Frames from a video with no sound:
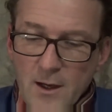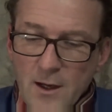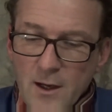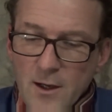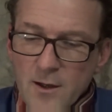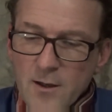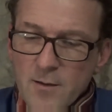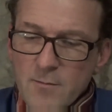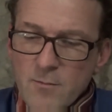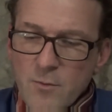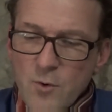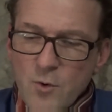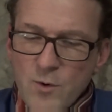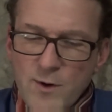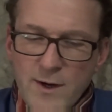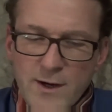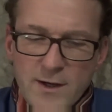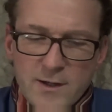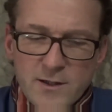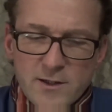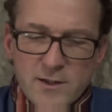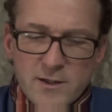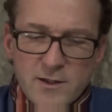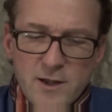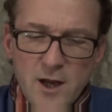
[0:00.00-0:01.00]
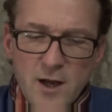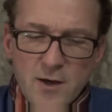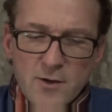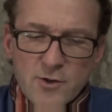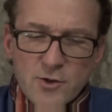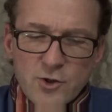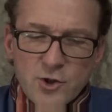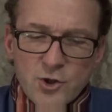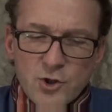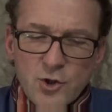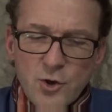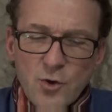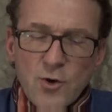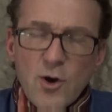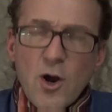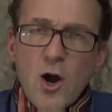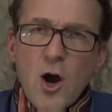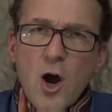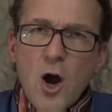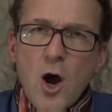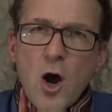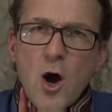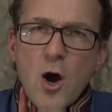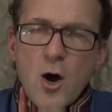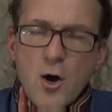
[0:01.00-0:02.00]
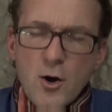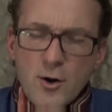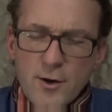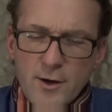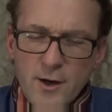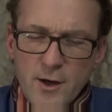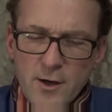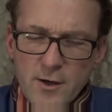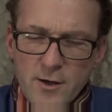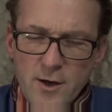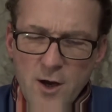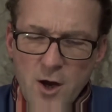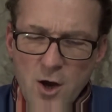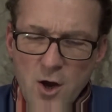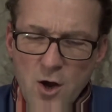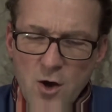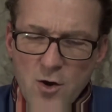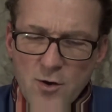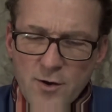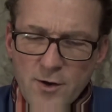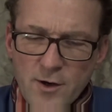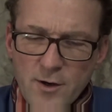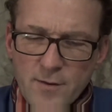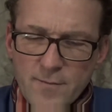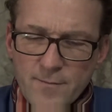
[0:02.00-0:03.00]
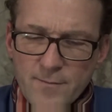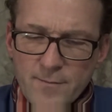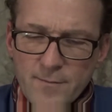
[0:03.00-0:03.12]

and the morning sun shone harder and harder.